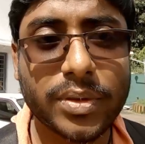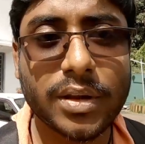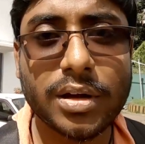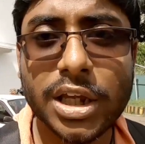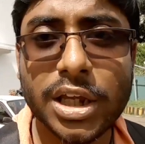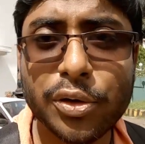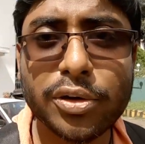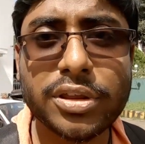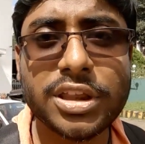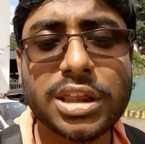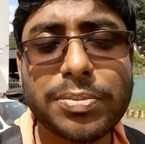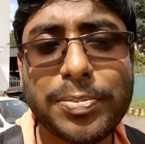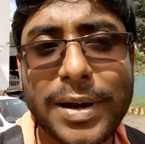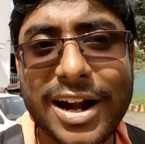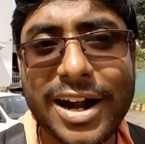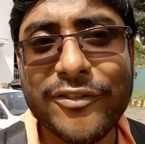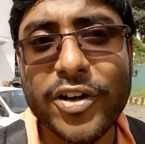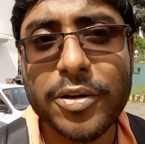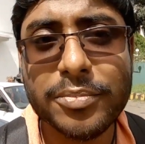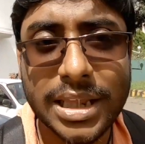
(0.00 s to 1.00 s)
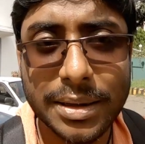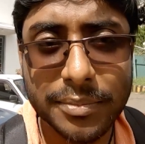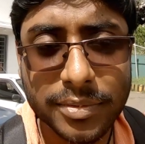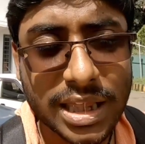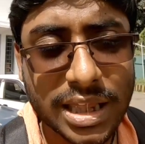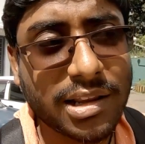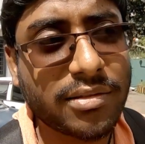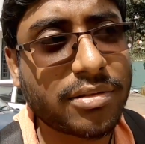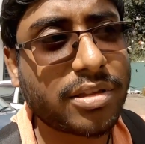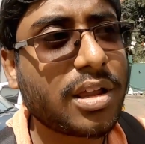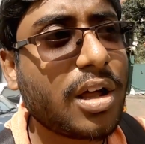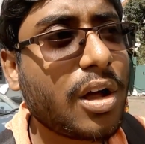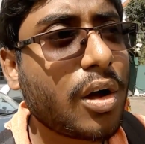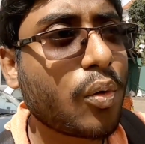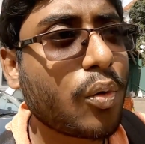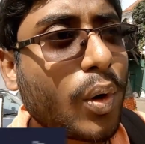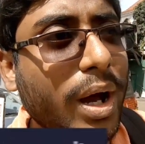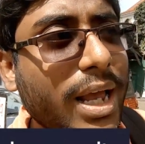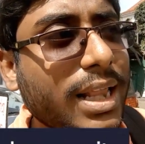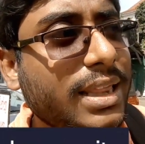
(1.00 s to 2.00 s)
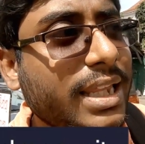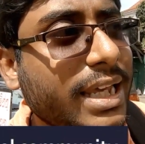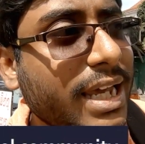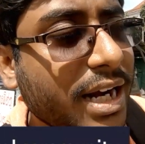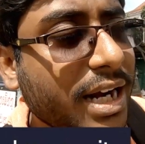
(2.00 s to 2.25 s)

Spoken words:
use this platform themselves while they